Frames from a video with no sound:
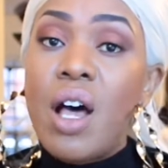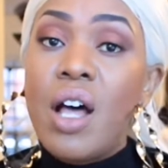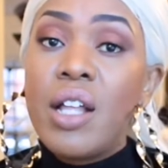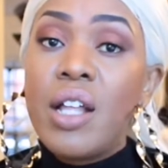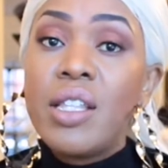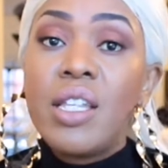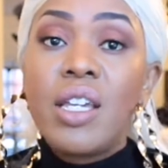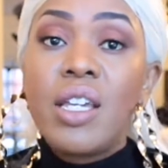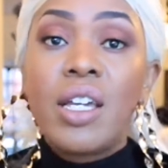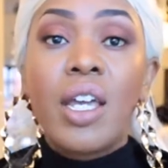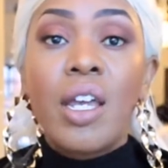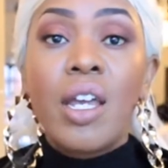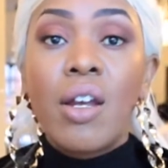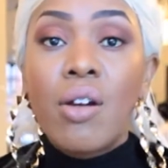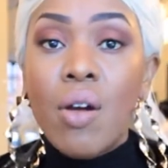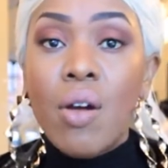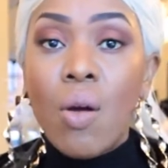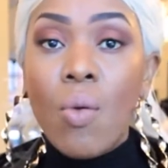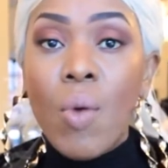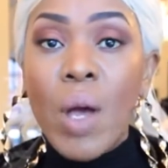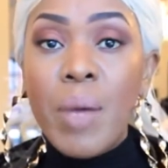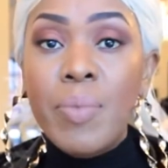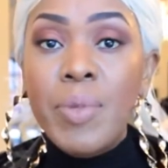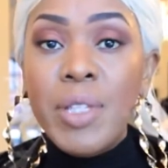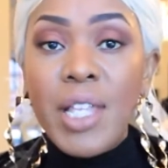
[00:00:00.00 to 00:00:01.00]
on the Akira
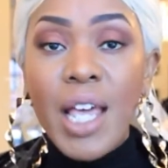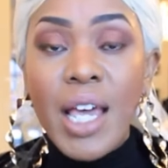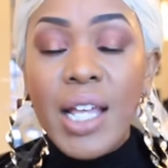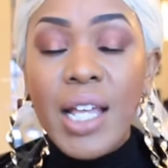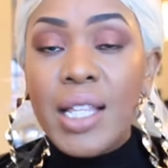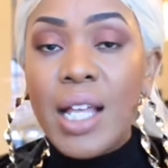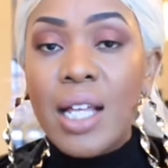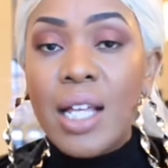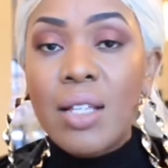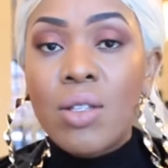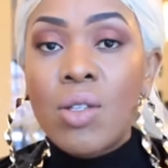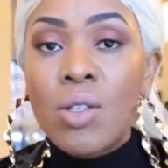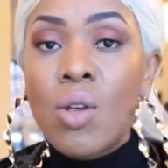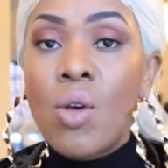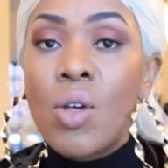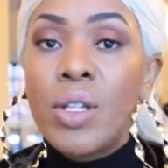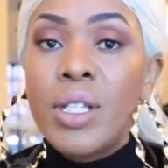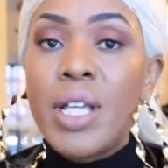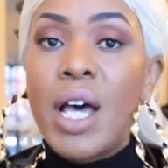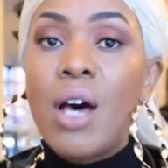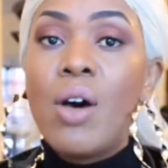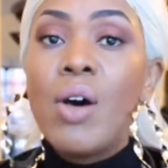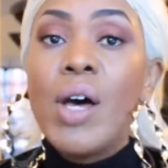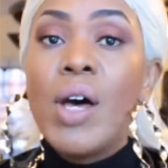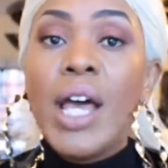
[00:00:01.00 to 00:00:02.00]
website that sold
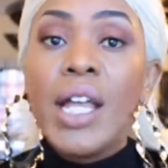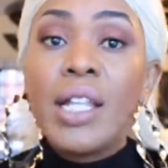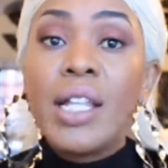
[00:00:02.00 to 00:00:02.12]
out,